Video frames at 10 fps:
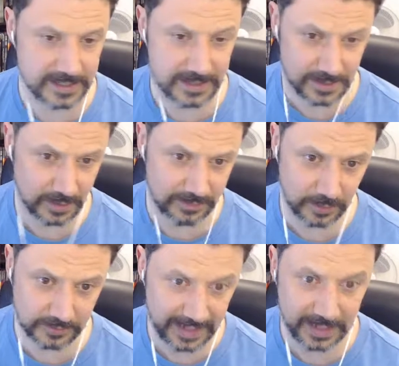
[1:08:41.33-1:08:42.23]
and so forth
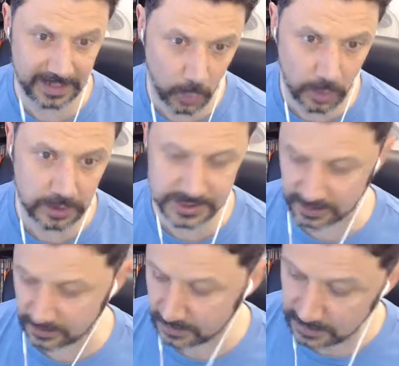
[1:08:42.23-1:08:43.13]
to make it work still.